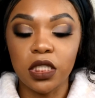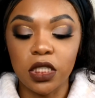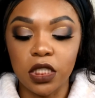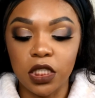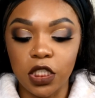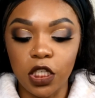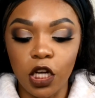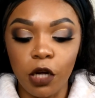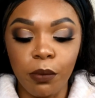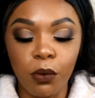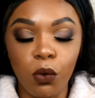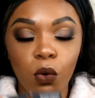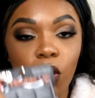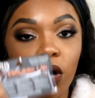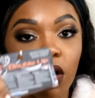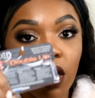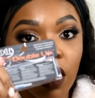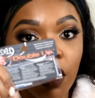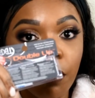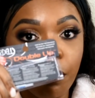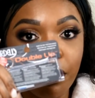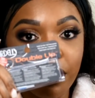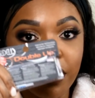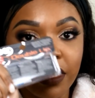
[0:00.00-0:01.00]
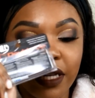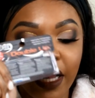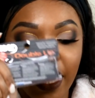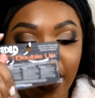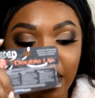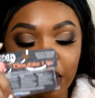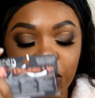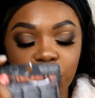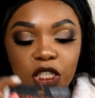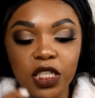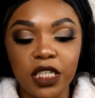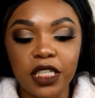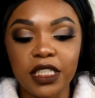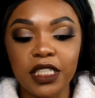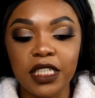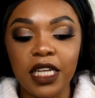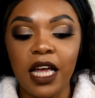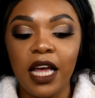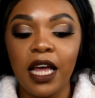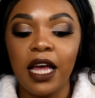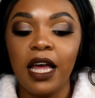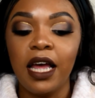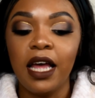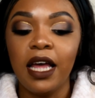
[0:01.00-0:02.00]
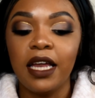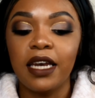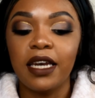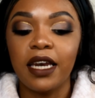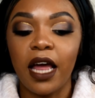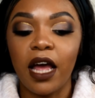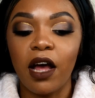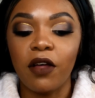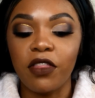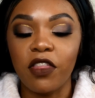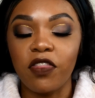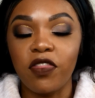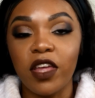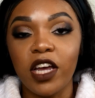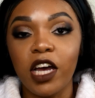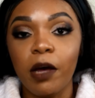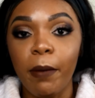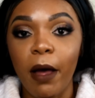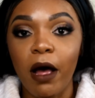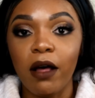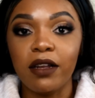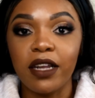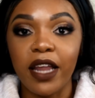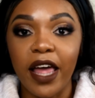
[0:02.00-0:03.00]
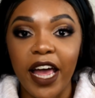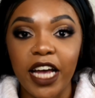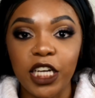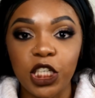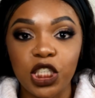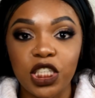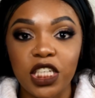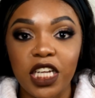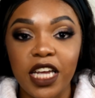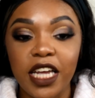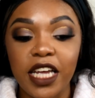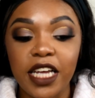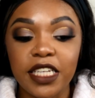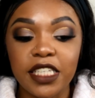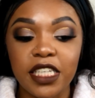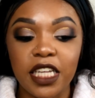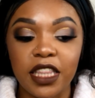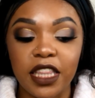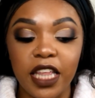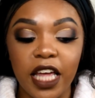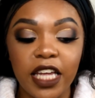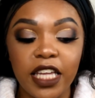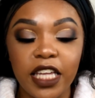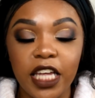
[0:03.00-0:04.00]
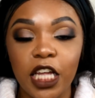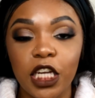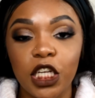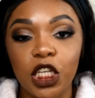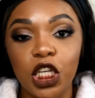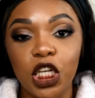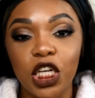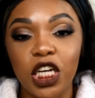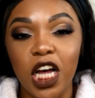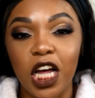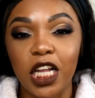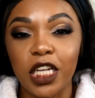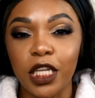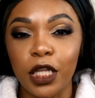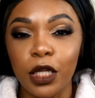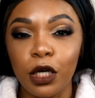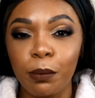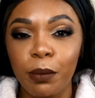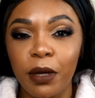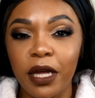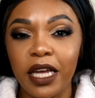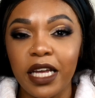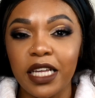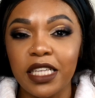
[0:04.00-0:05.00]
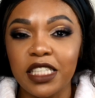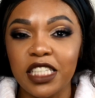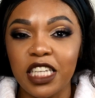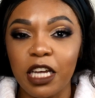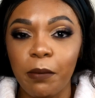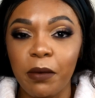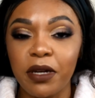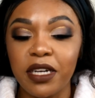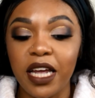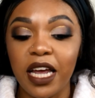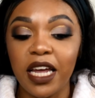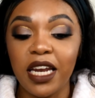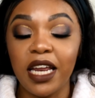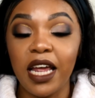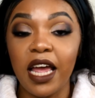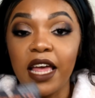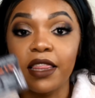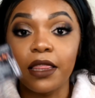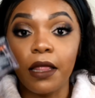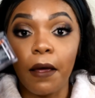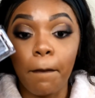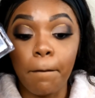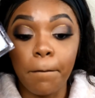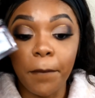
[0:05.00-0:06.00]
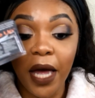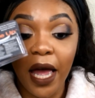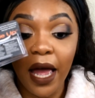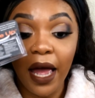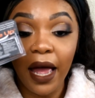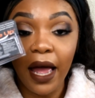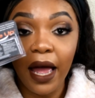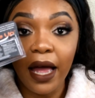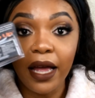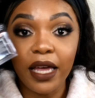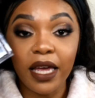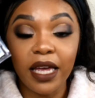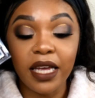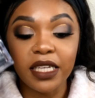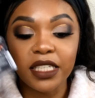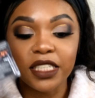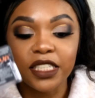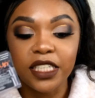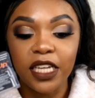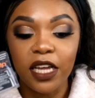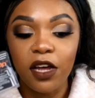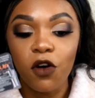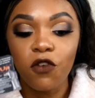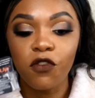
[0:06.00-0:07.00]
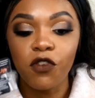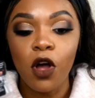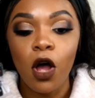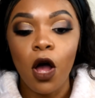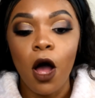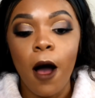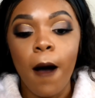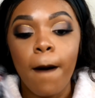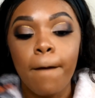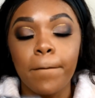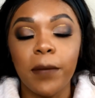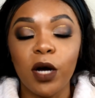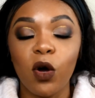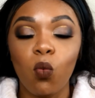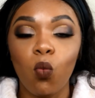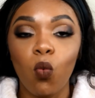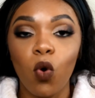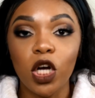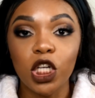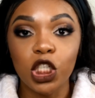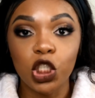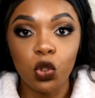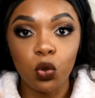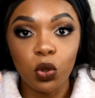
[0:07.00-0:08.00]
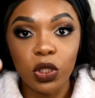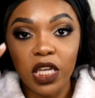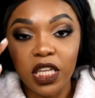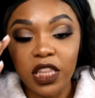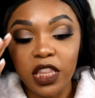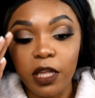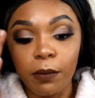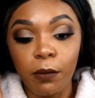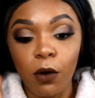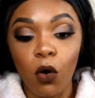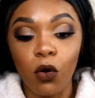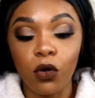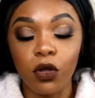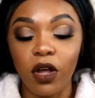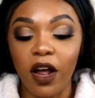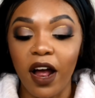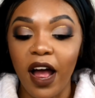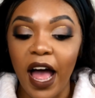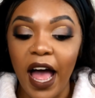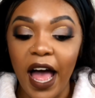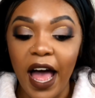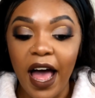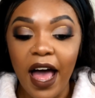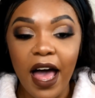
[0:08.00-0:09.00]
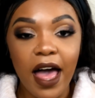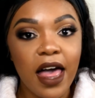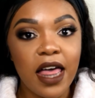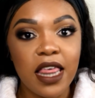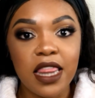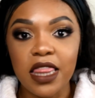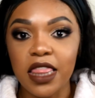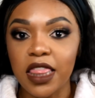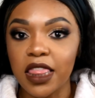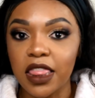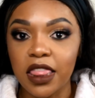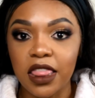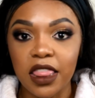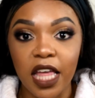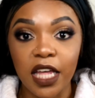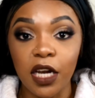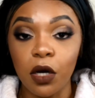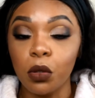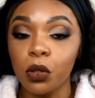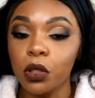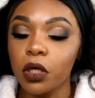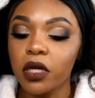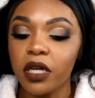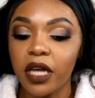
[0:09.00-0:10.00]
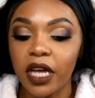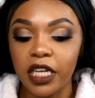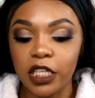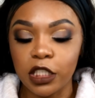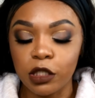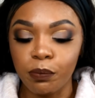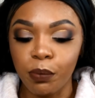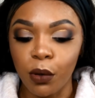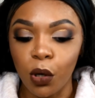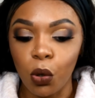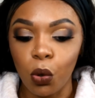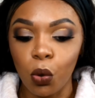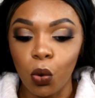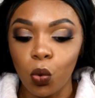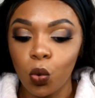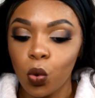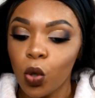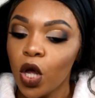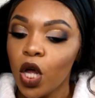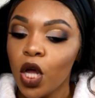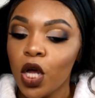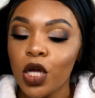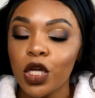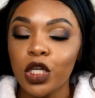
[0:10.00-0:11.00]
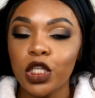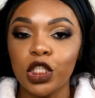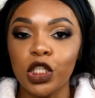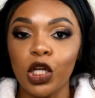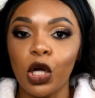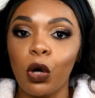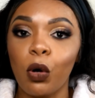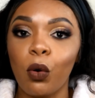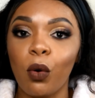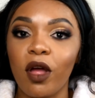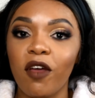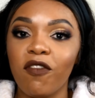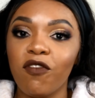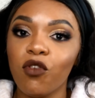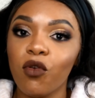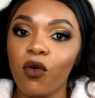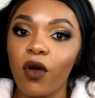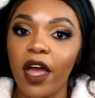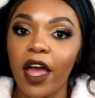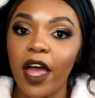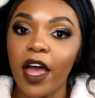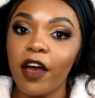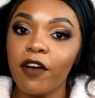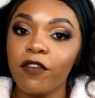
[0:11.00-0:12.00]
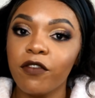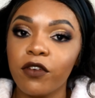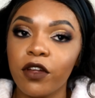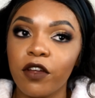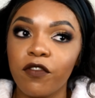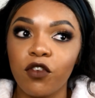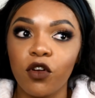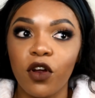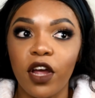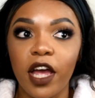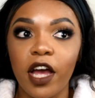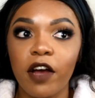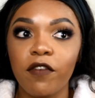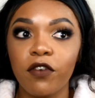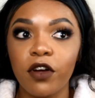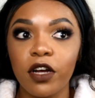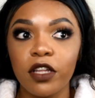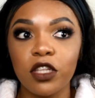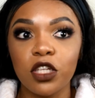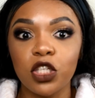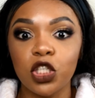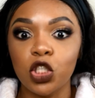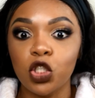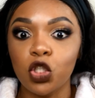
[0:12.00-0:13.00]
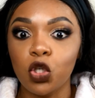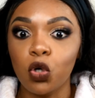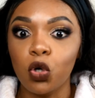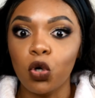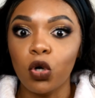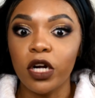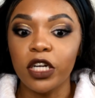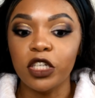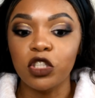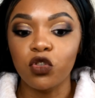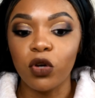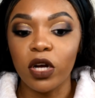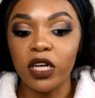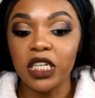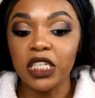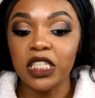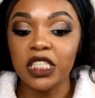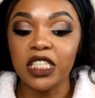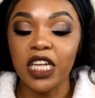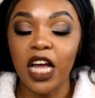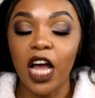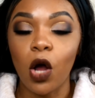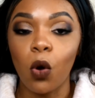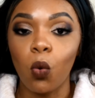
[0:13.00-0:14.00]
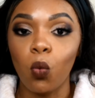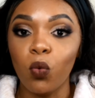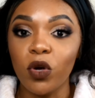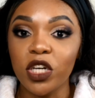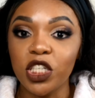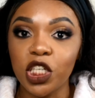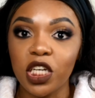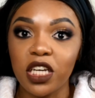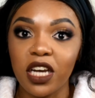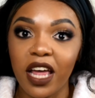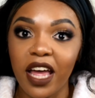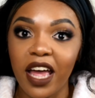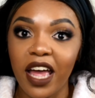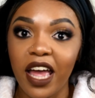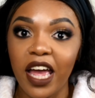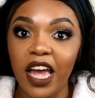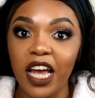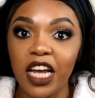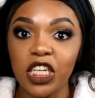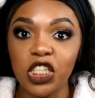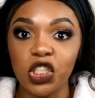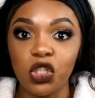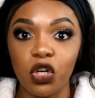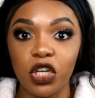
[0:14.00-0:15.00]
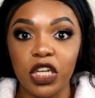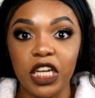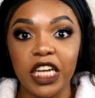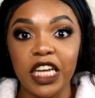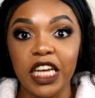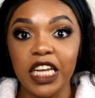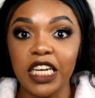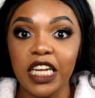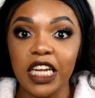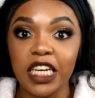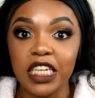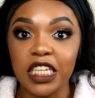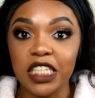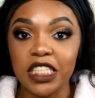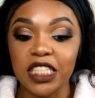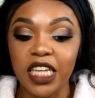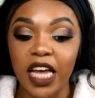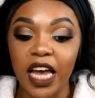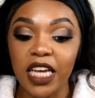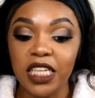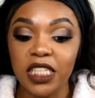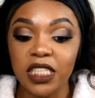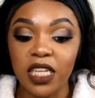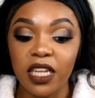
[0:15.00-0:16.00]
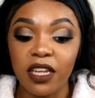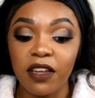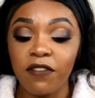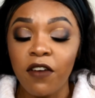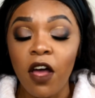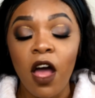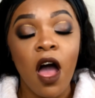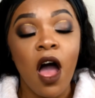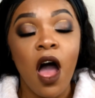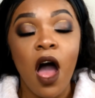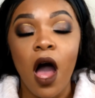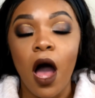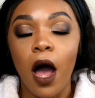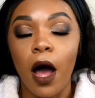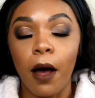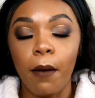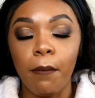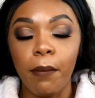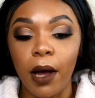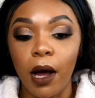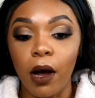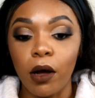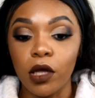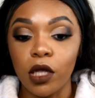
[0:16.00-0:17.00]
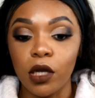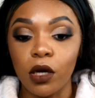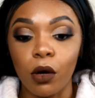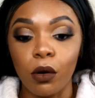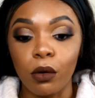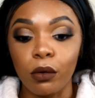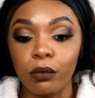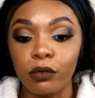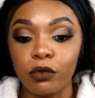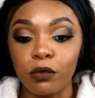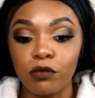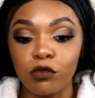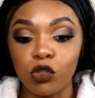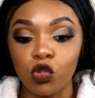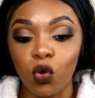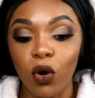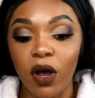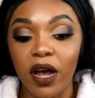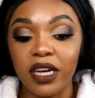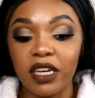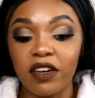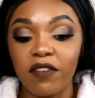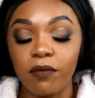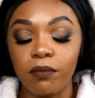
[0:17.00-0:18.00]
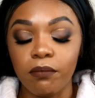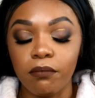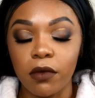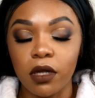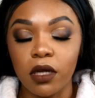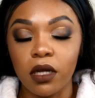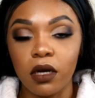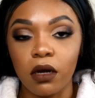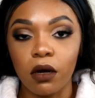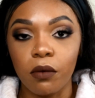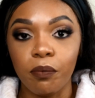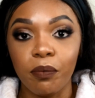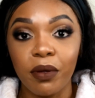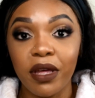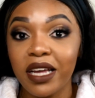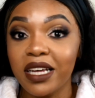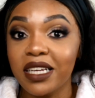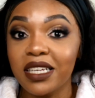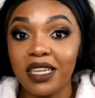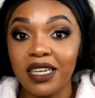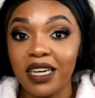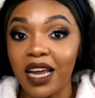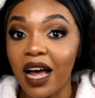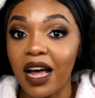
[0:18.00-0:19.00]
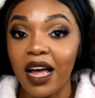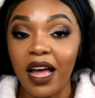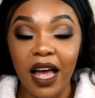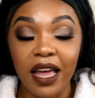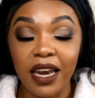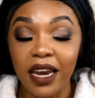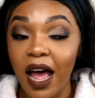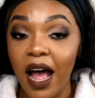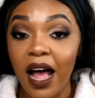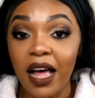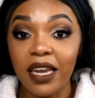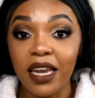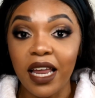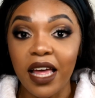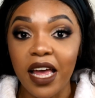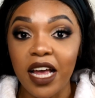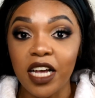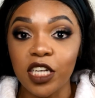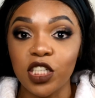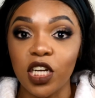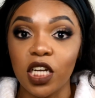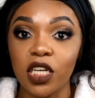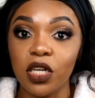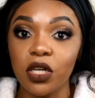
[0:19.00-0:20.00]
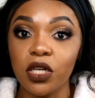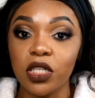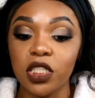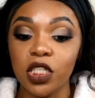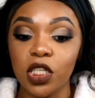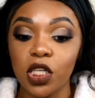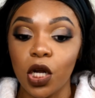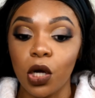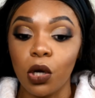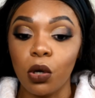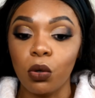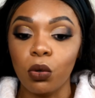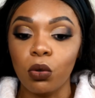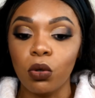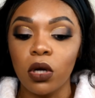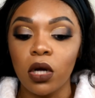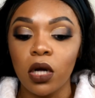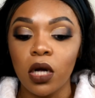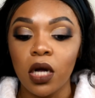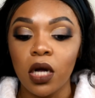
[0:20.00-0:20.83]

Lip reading: Double Up lashes. Now the thing about lashes is they can look a little bit intimidating in the pack itself, but once you get them on your eye, they don't look as bold. So if you're ever in the store and trying to decide which lash, or you're getting indecisive about, you know, trying to, you know, pick an eyelash that looks, you know,